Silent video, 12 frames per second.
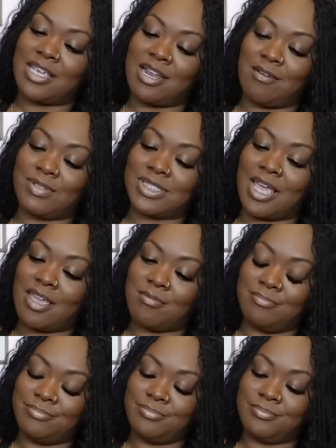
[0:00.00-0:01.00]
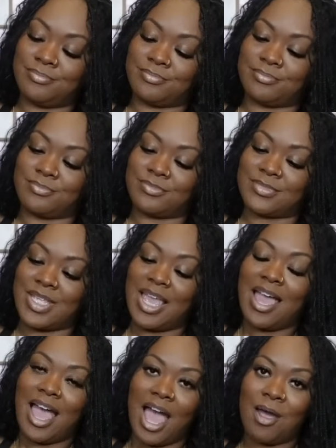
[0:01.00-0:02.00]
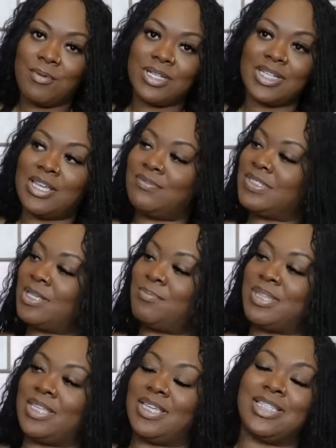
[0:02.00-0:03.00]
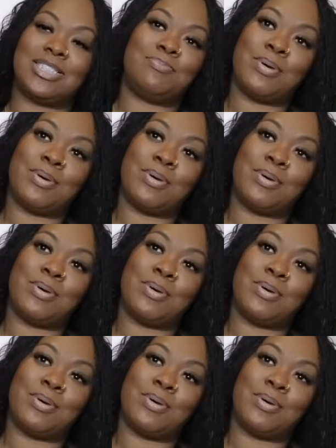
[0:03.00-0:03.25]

And I was like, hmm, I would love some of these,